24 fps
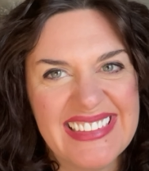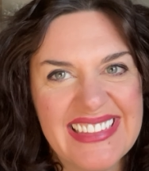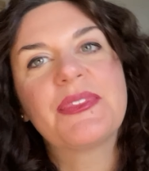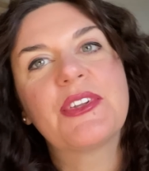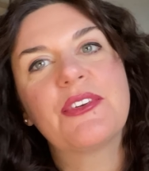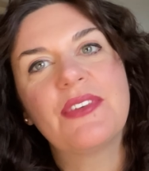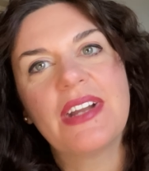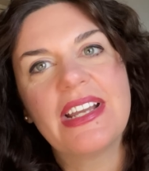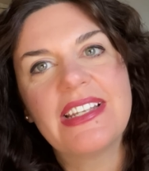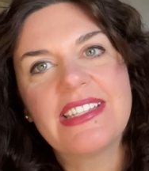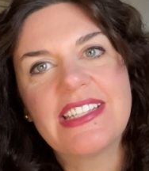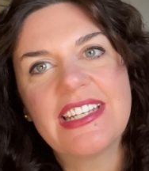
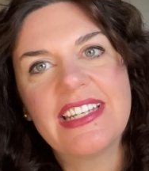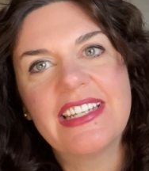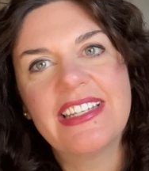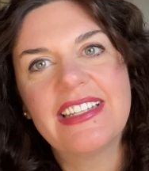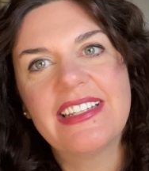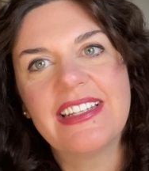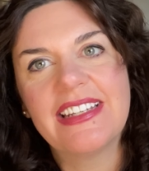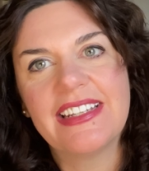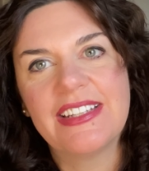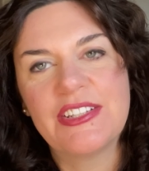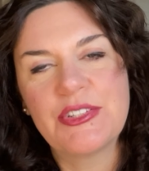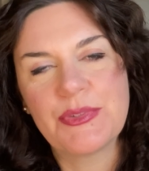
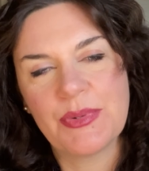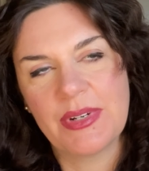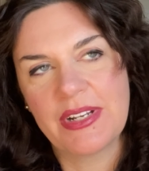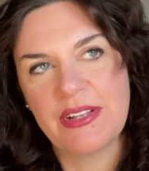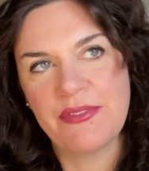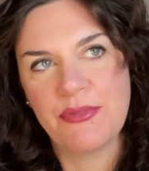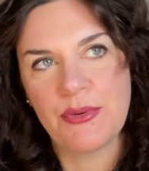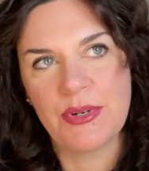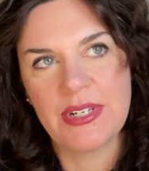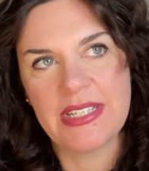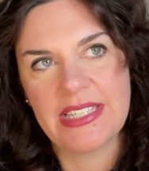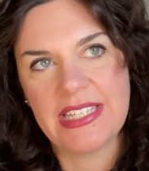Granted, in
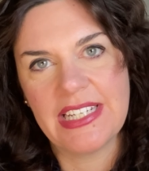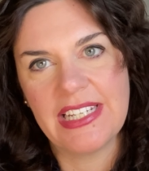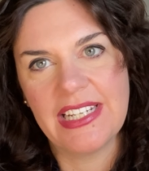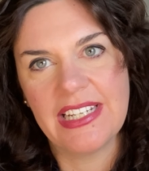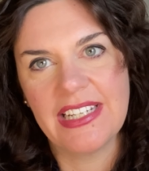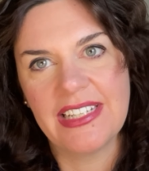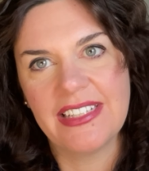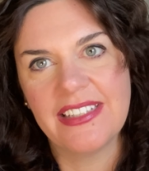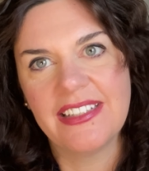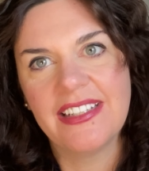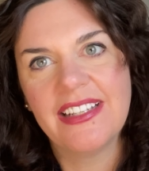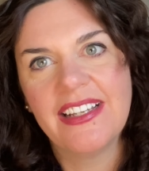
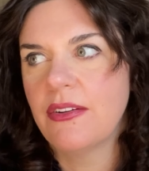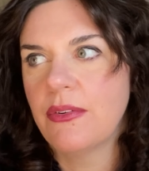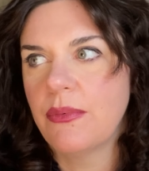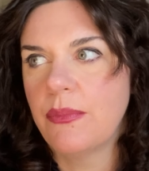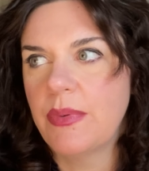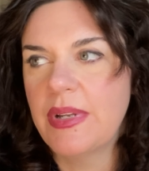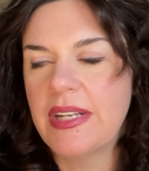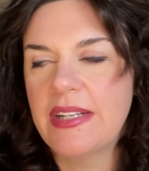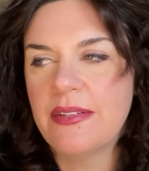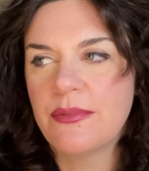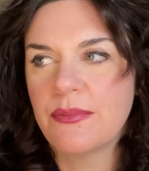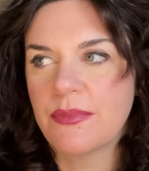2014, we
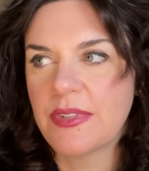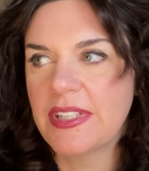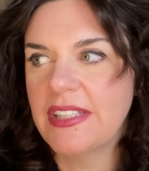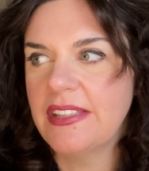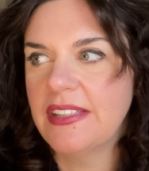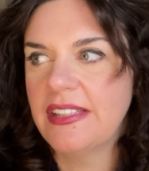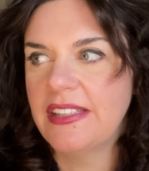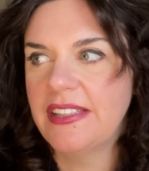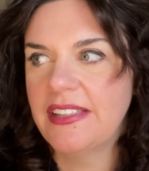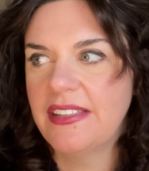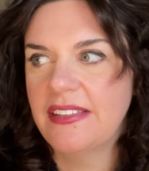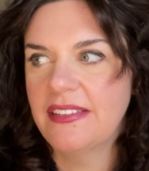didn't
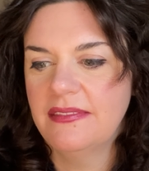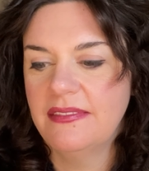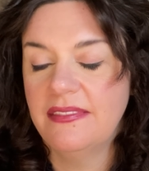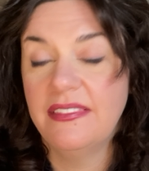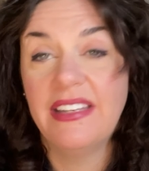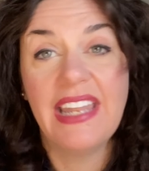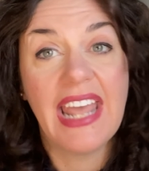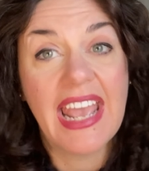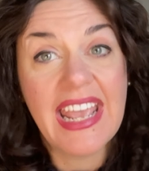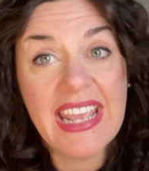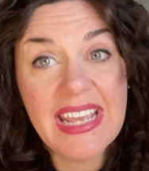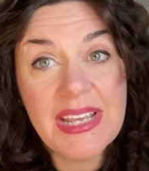really
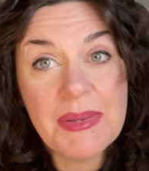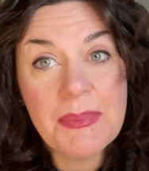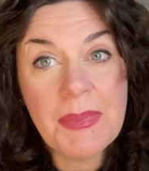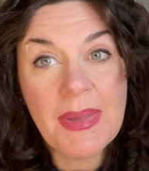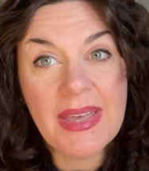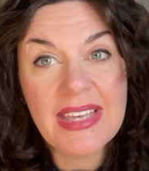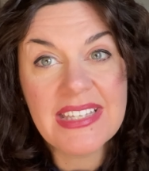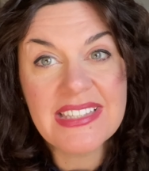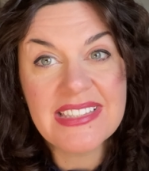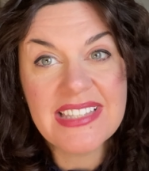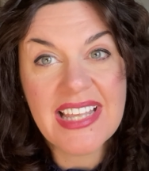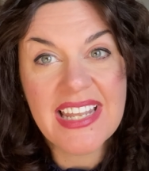name
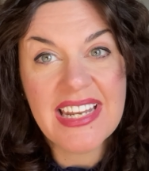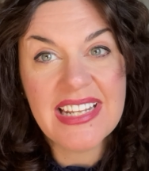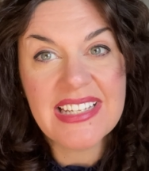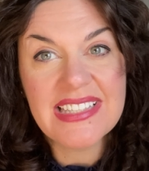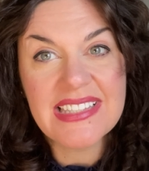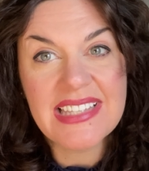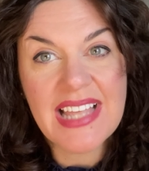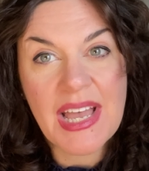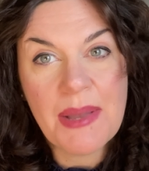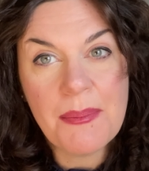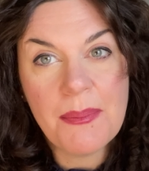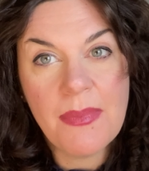aesthetics
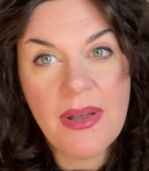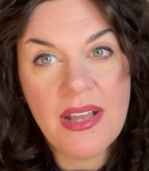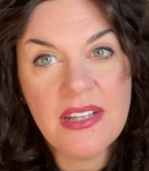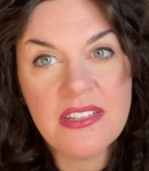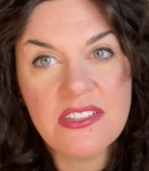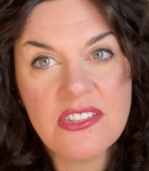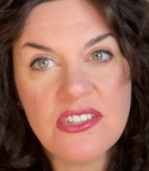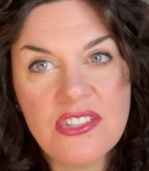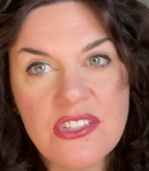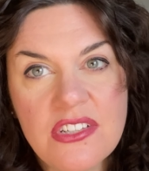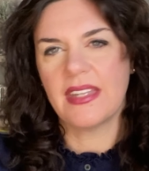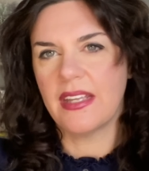that
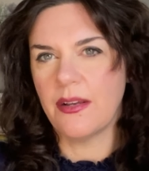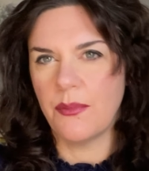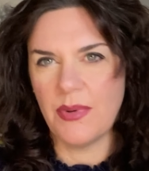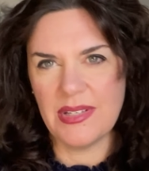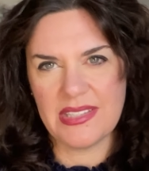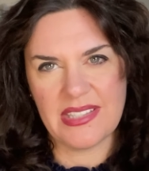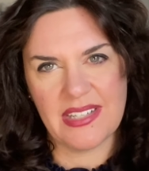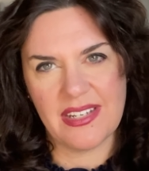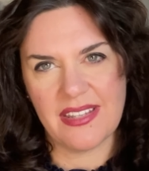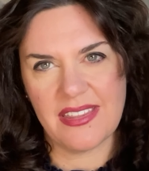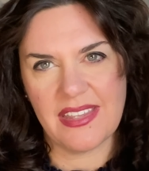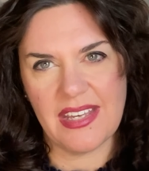much. It
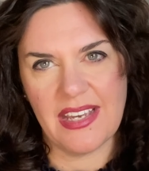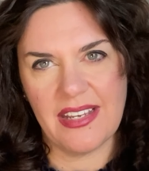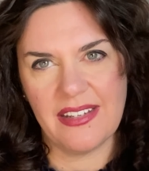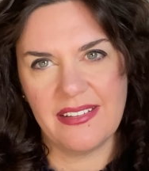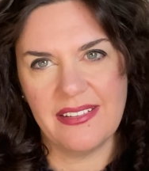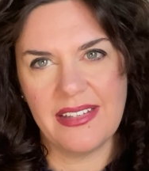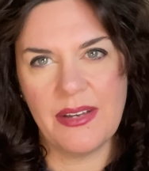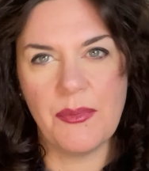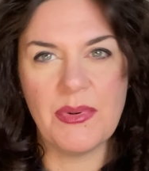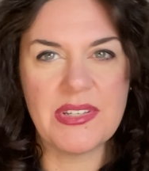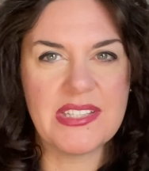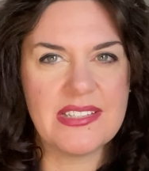wasn't a thing.
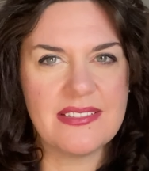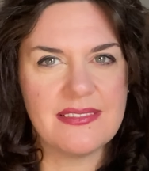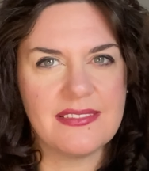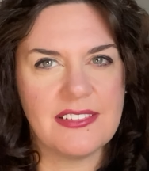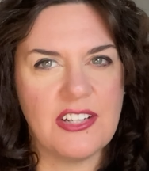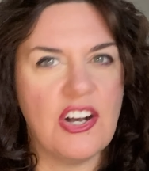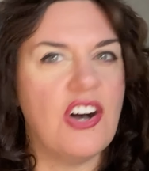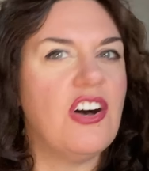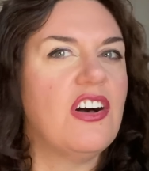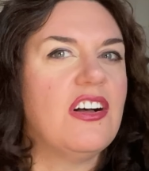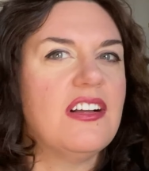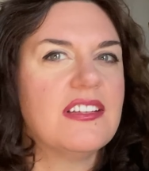It wasn't
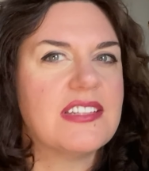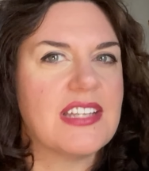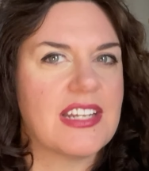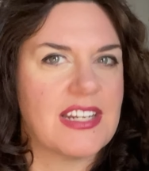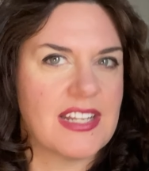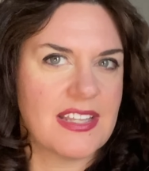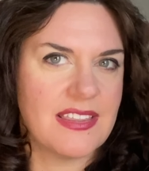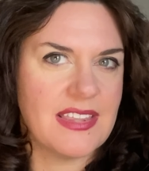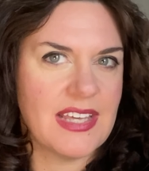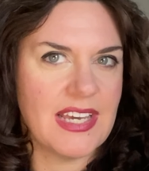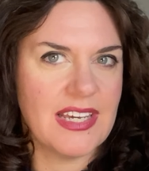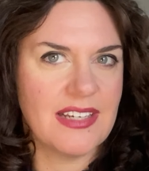called
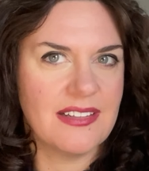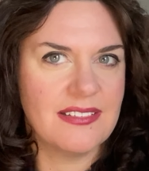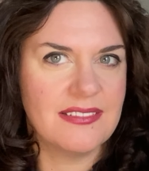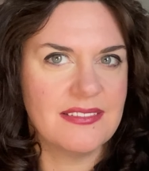anything.